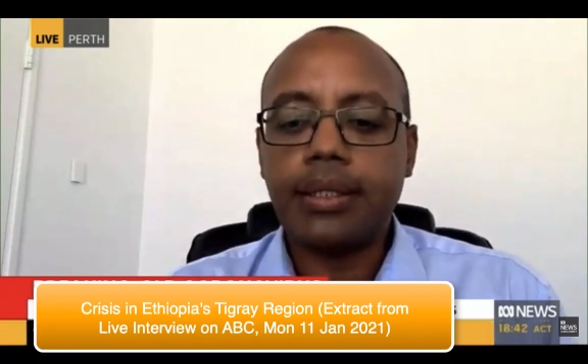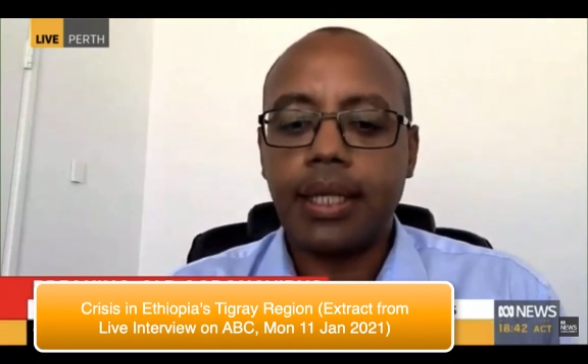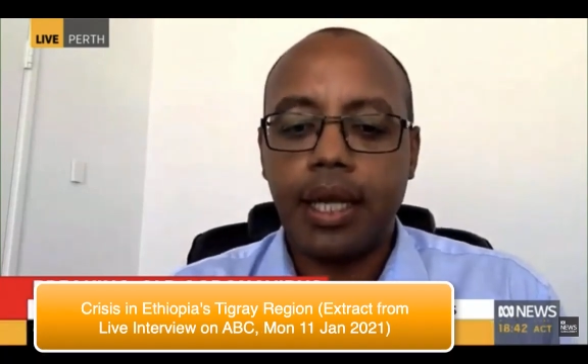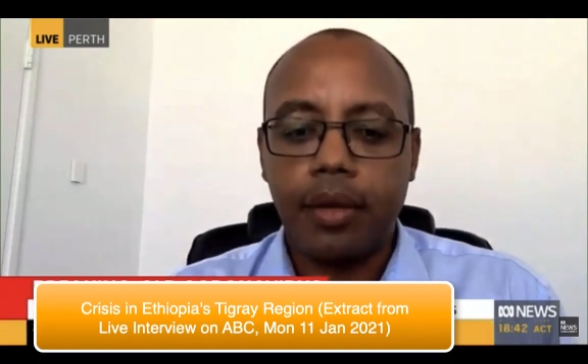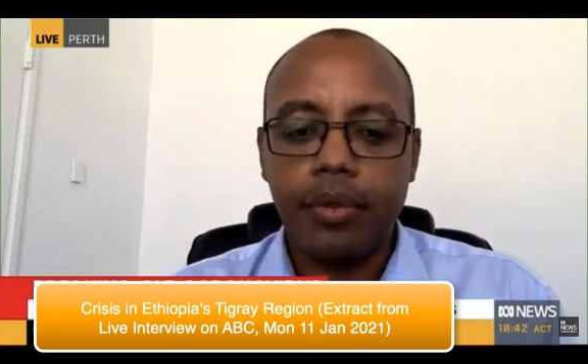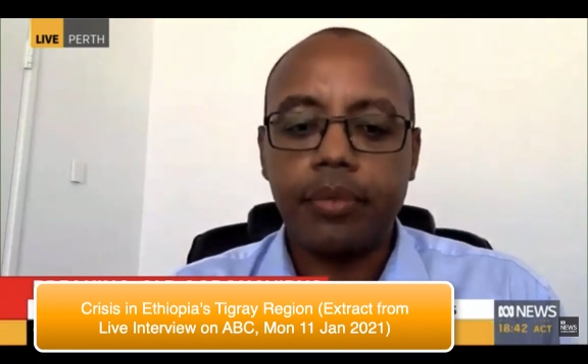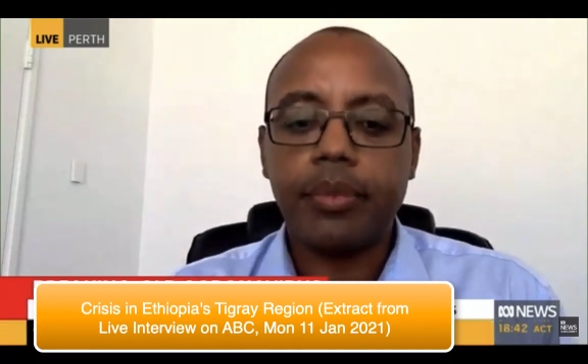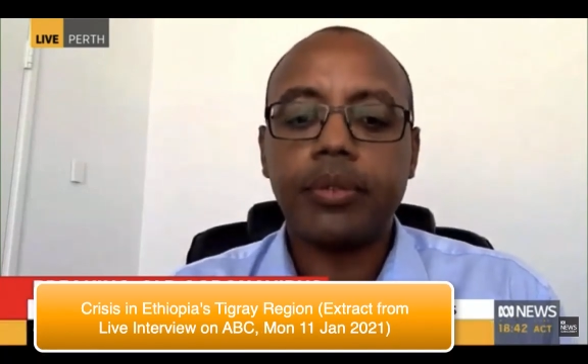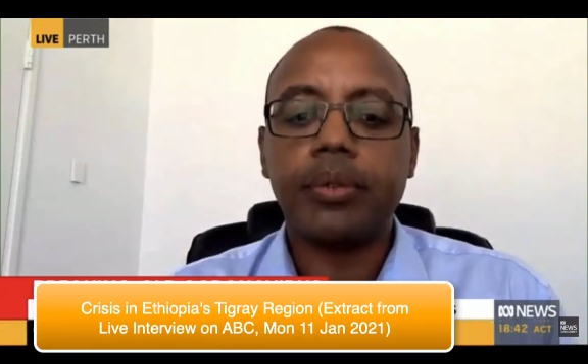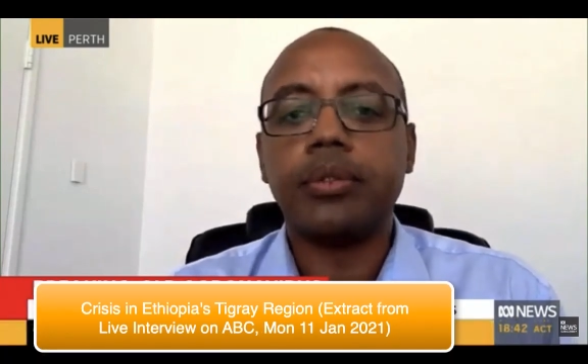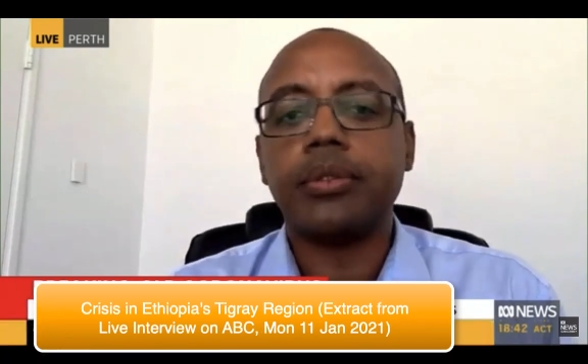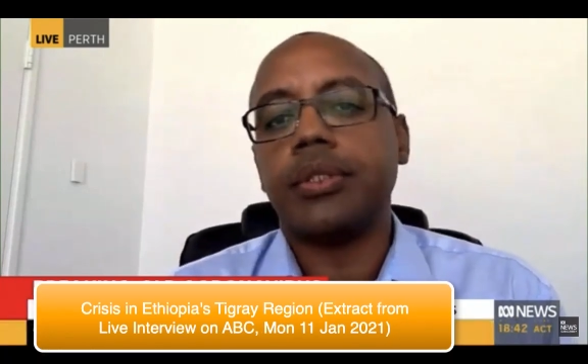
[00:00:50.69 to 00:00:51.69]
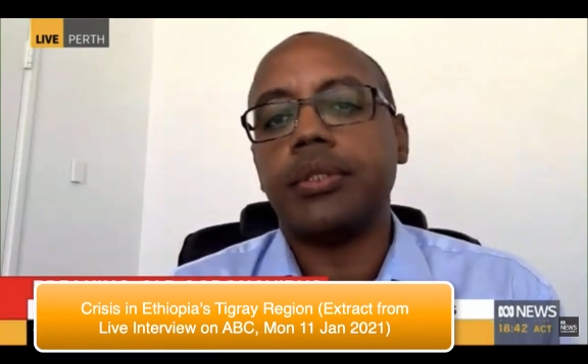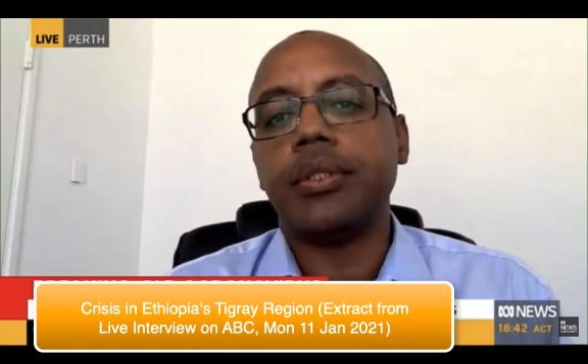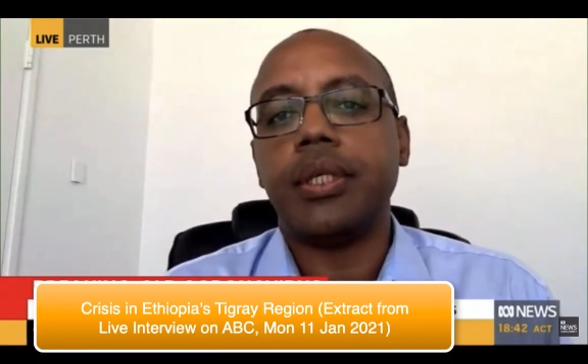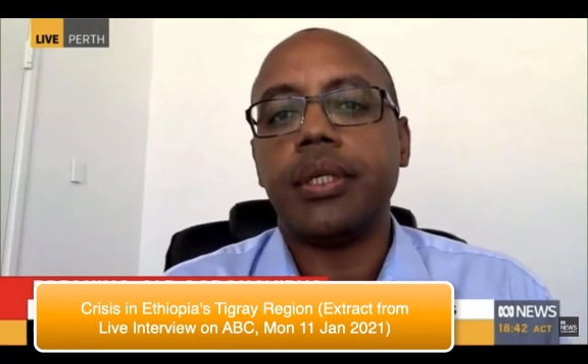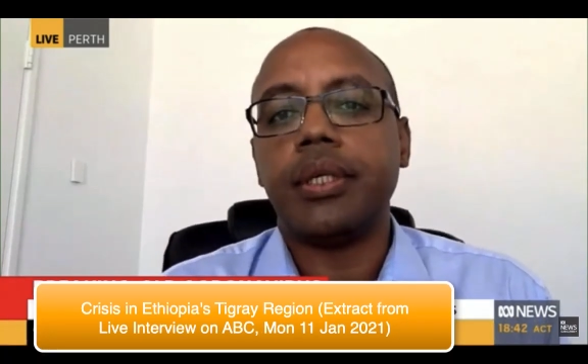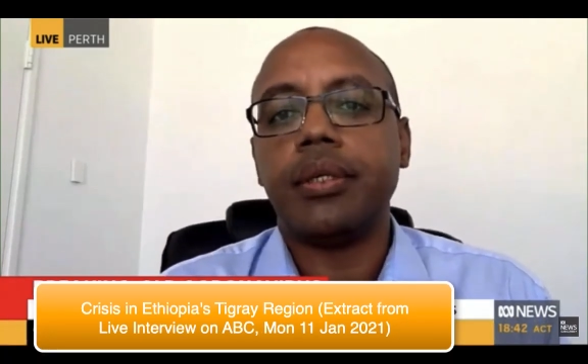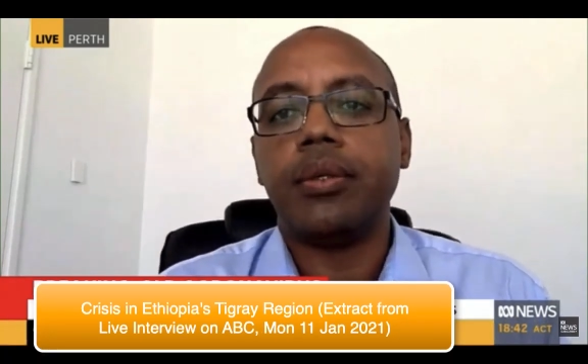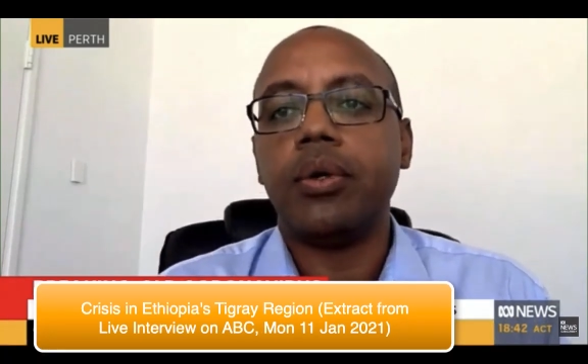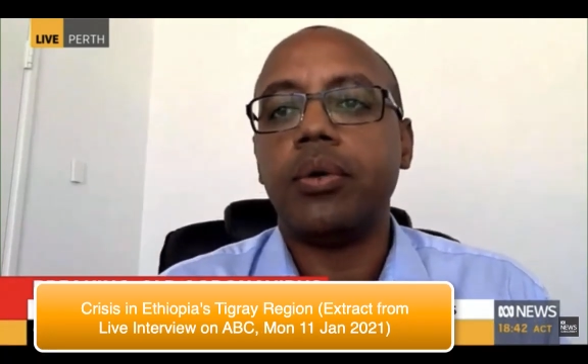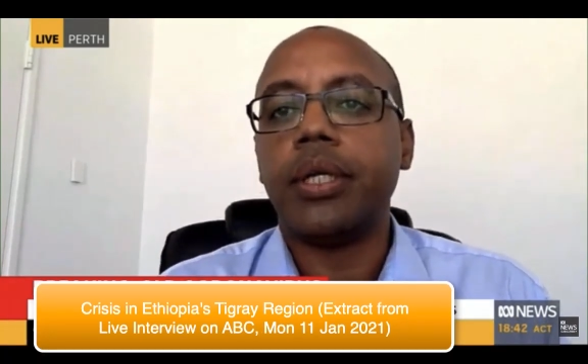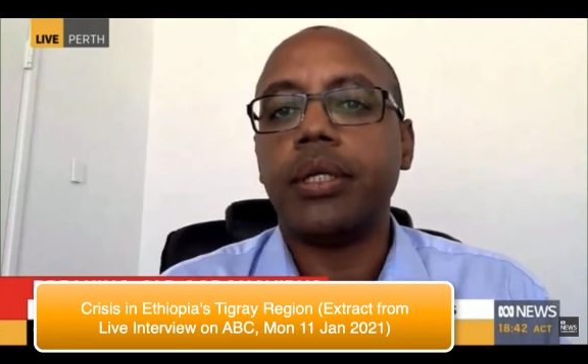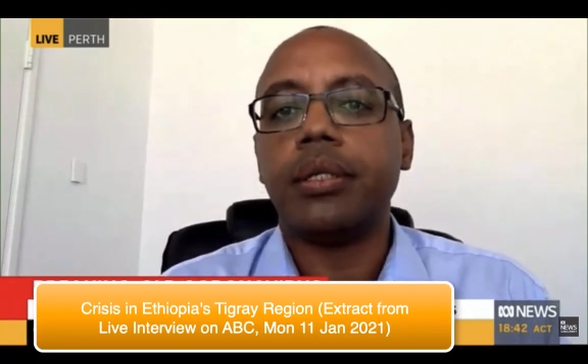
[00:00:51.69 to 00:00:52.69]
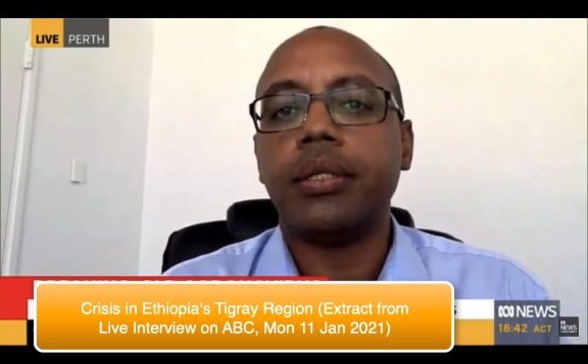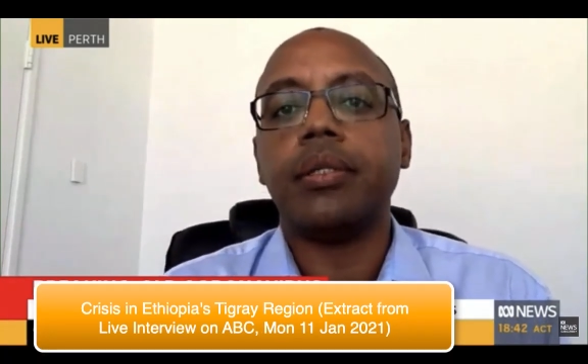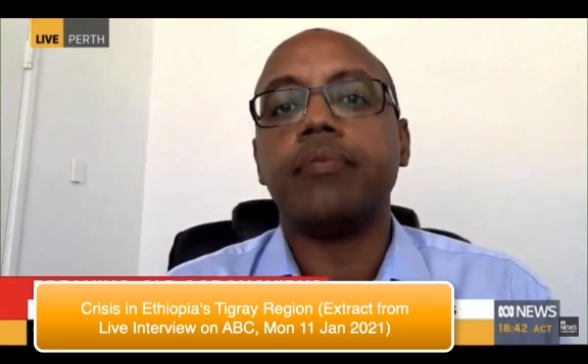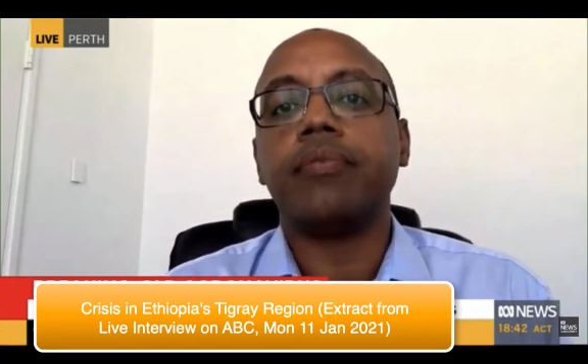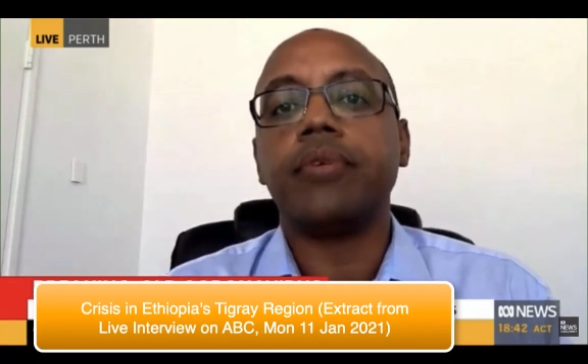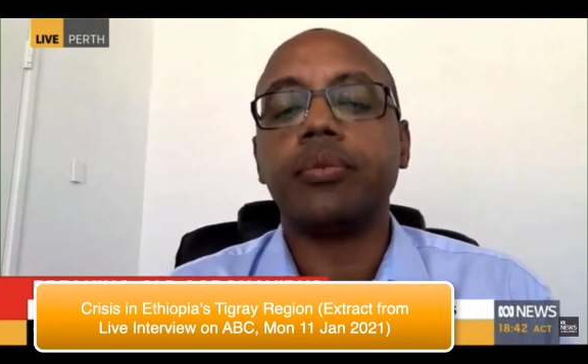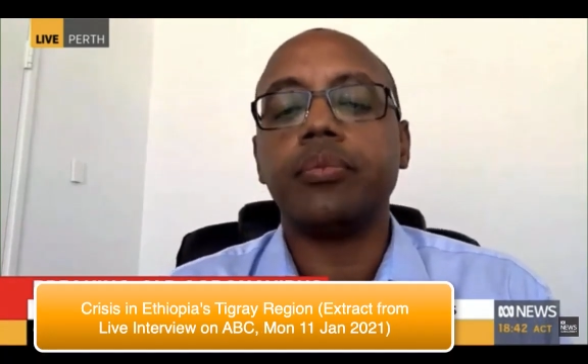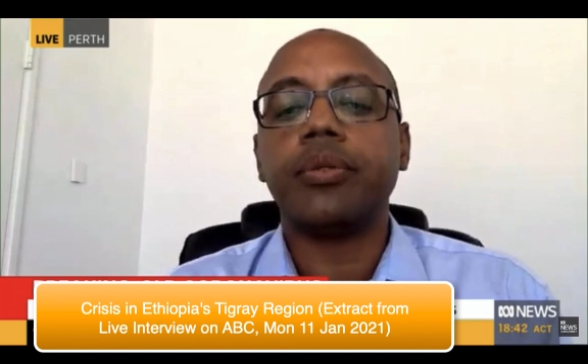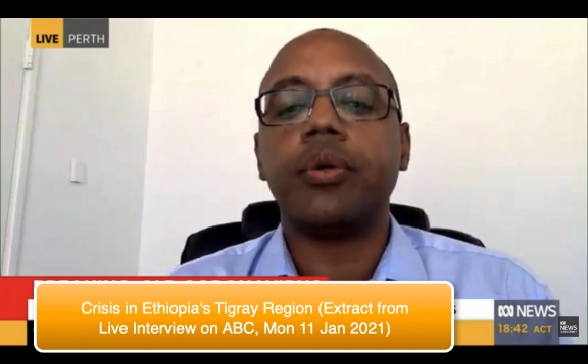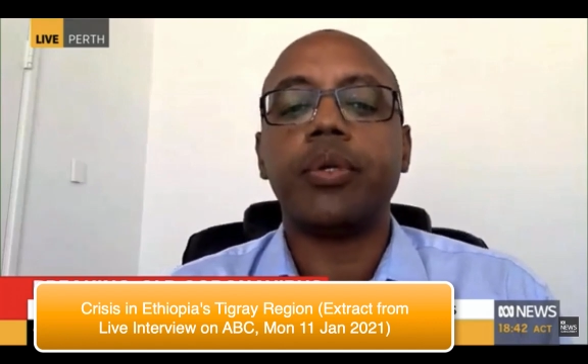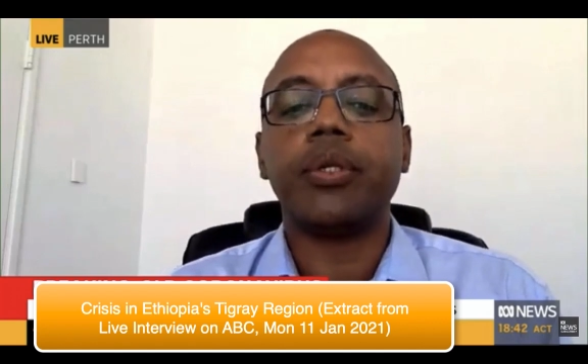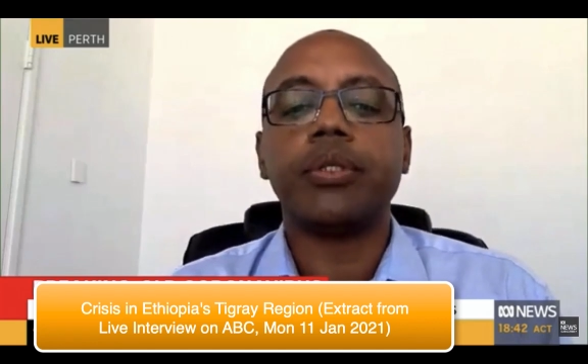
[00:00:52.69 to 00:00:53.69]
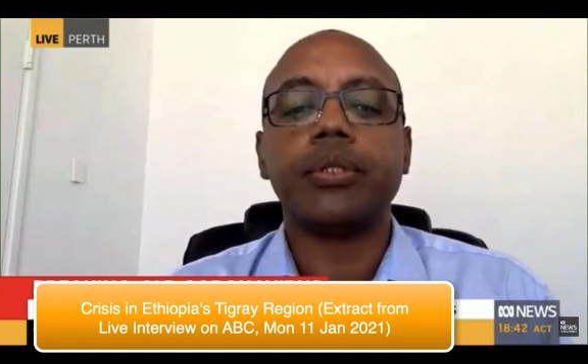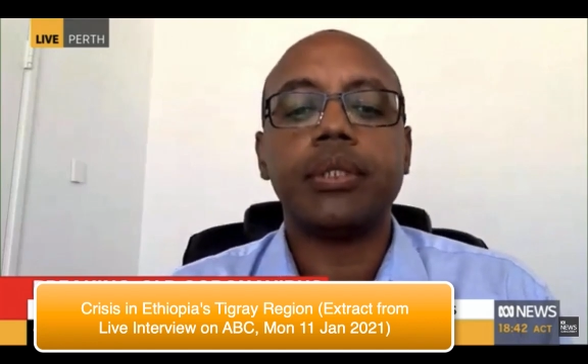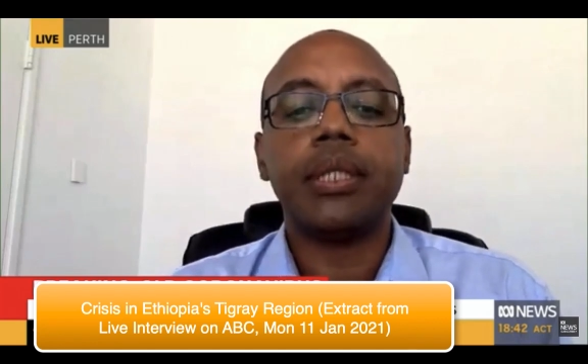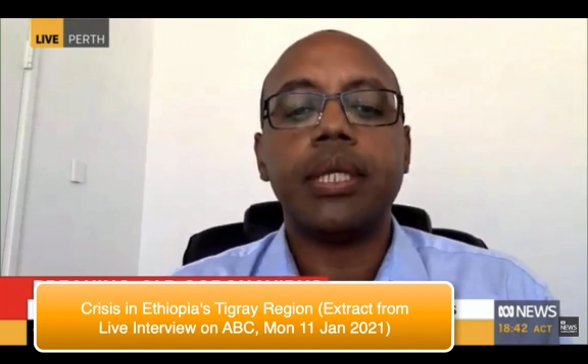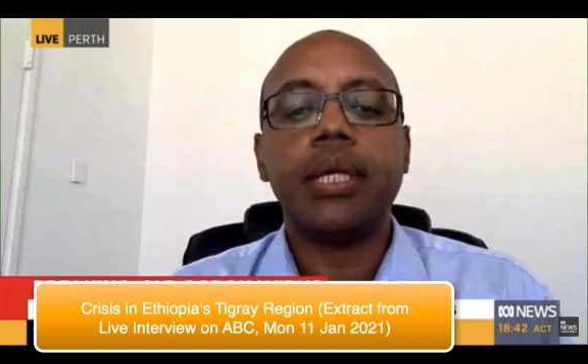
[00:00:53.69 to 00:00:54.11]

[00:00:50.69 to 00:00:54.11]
The government calls it a law and enforcement operation,